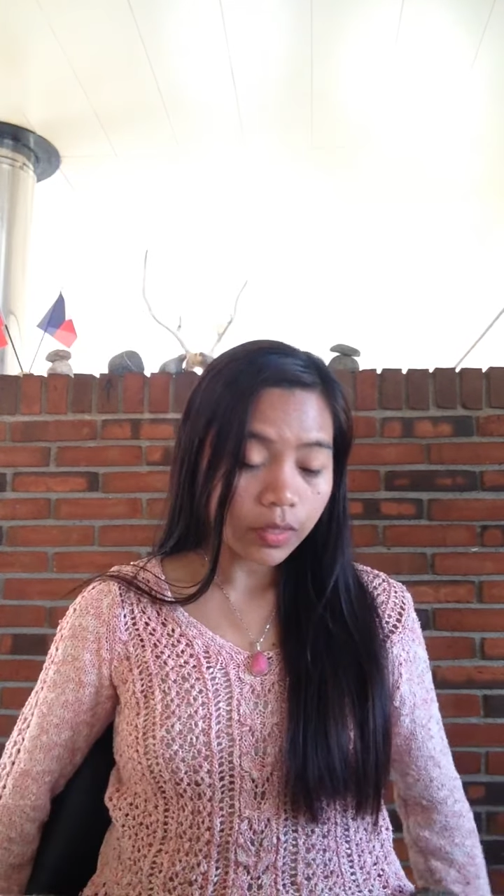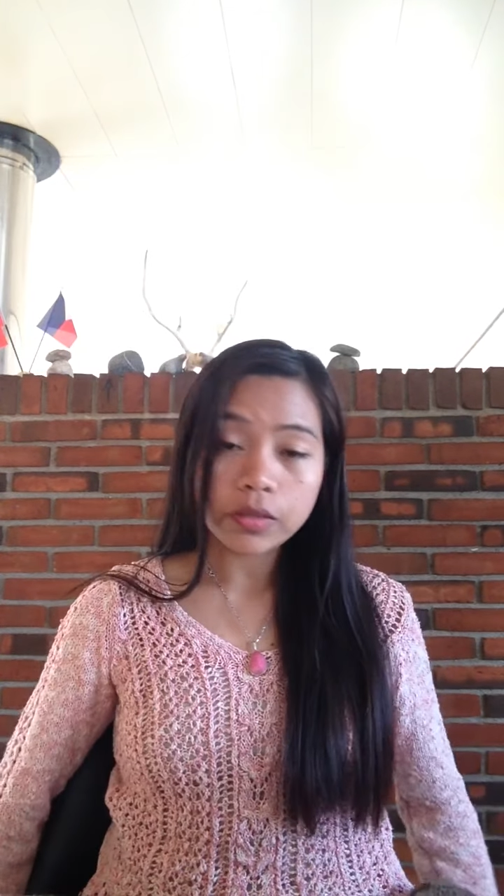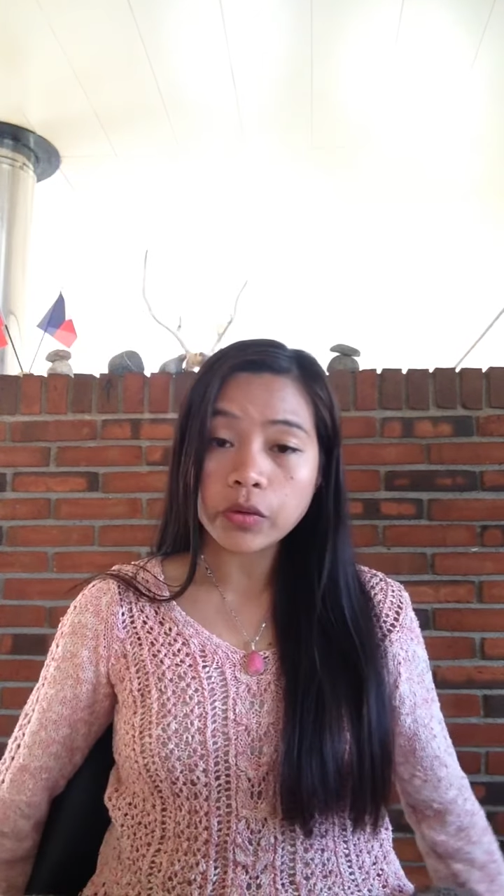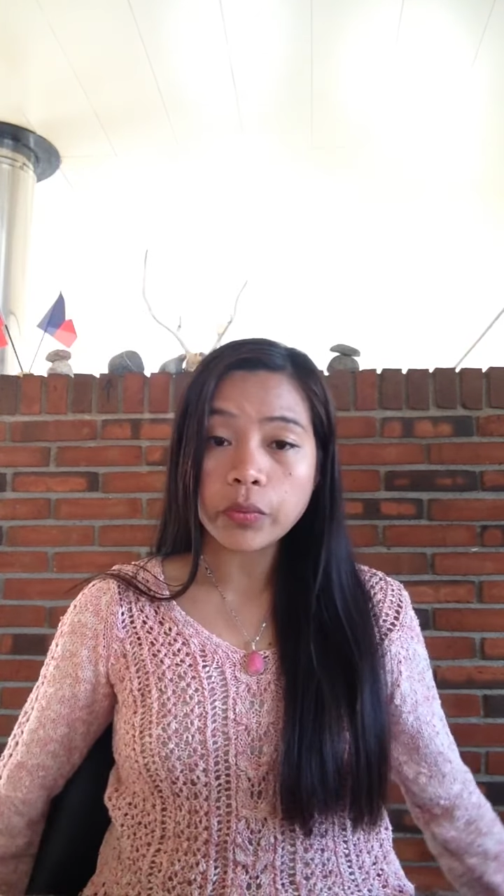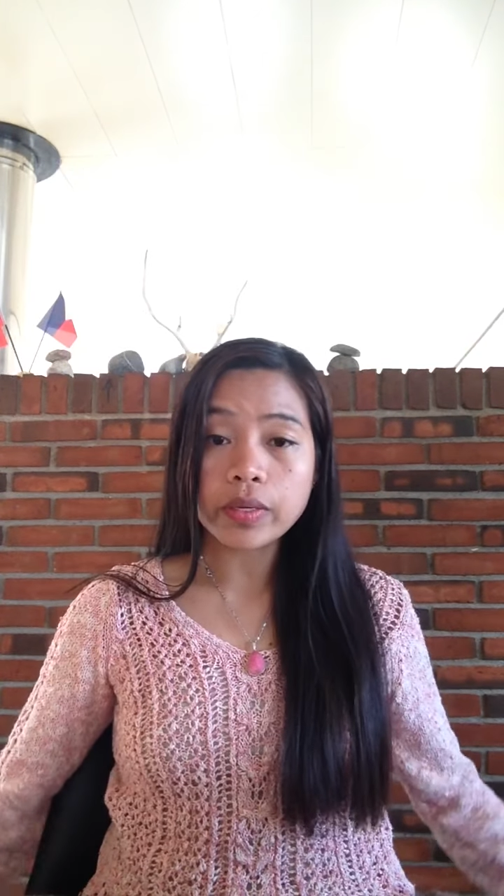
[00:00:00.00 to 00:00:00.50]

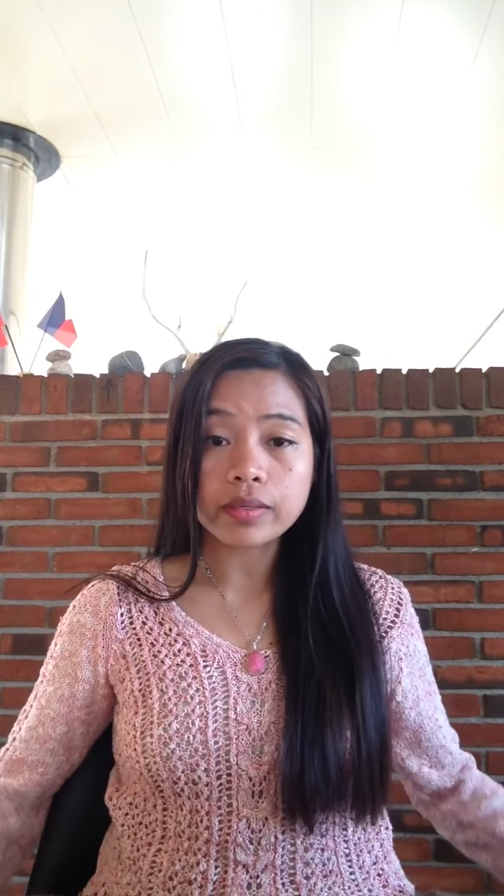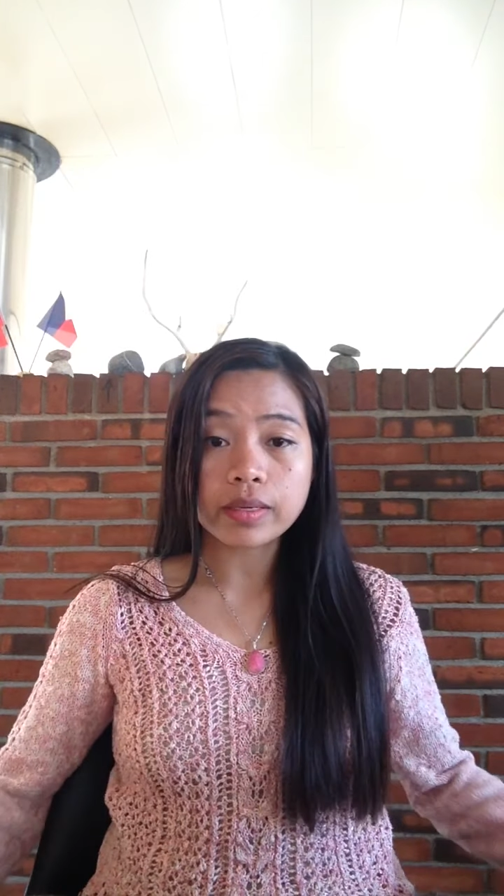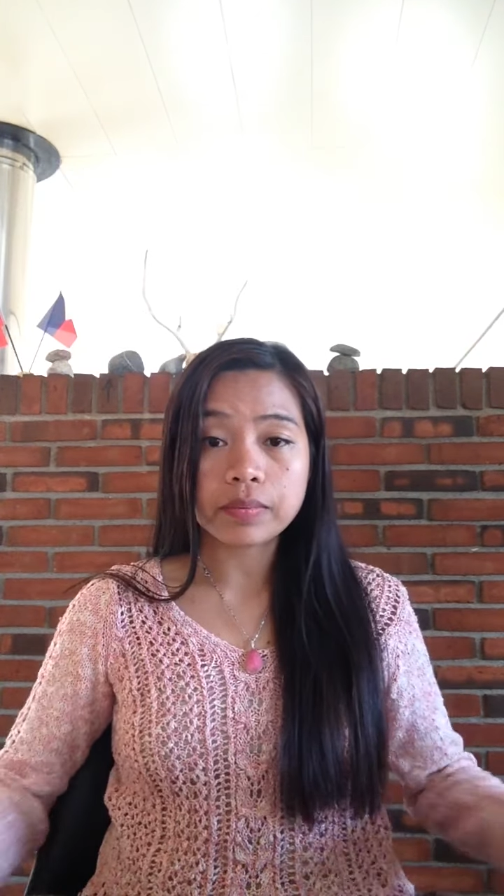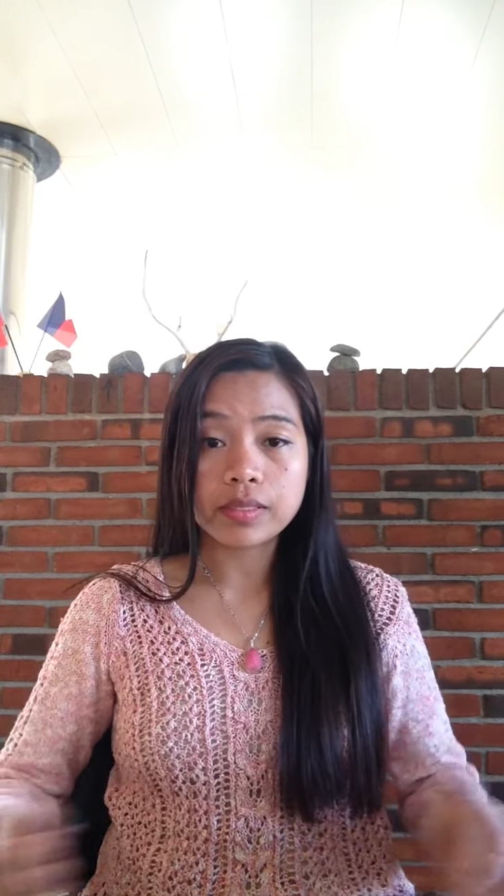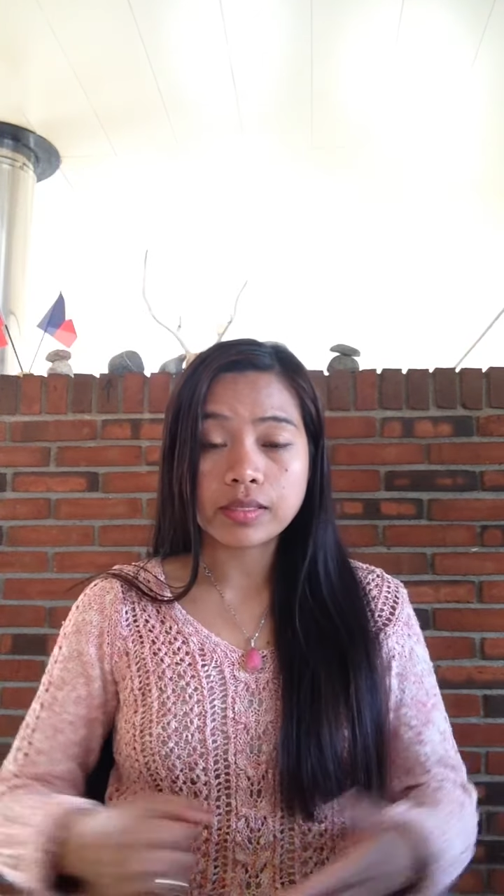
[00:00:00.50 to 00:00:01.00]
You're
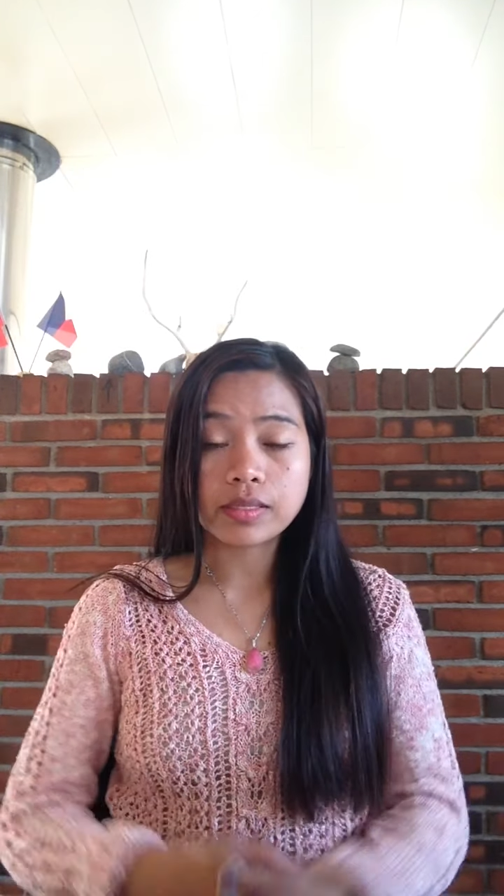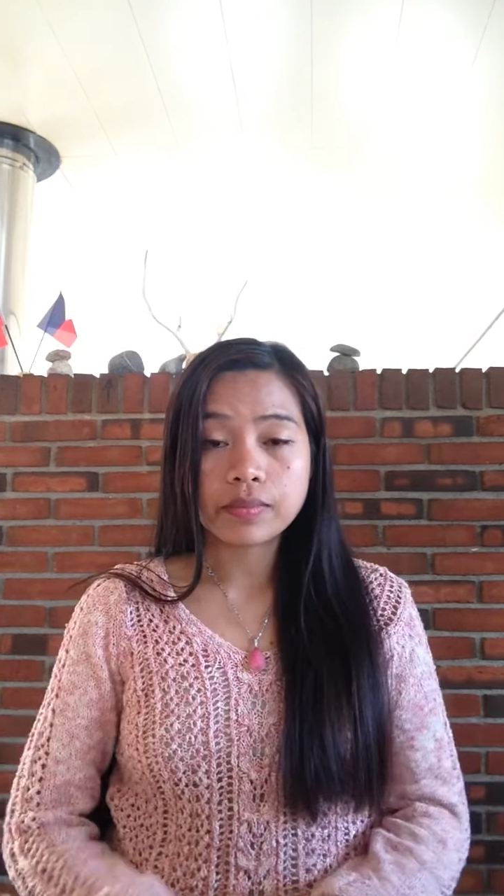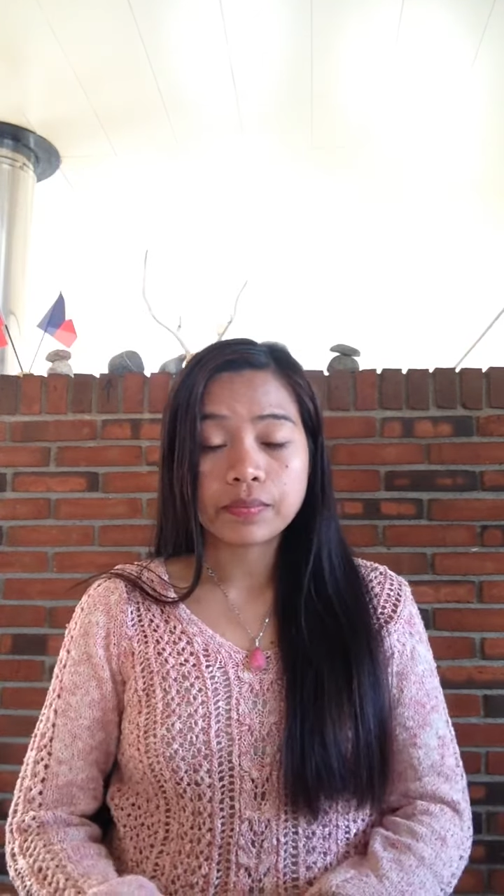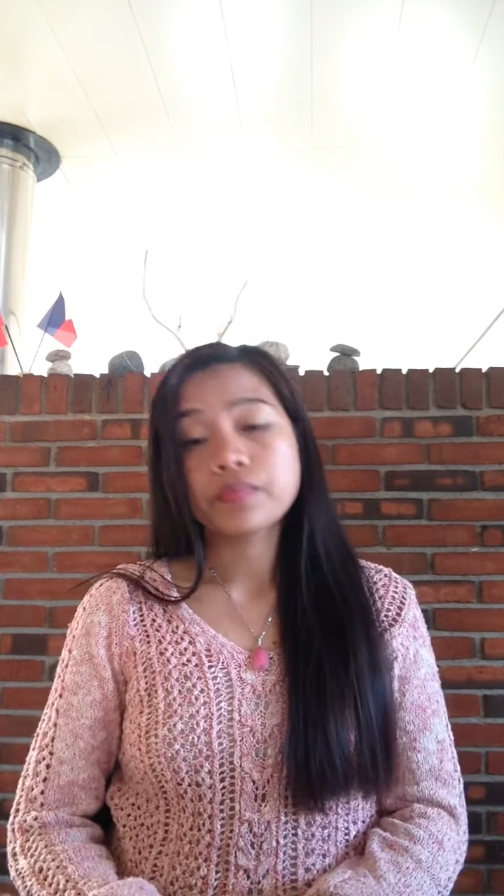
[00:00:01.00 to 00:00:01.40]
welcome is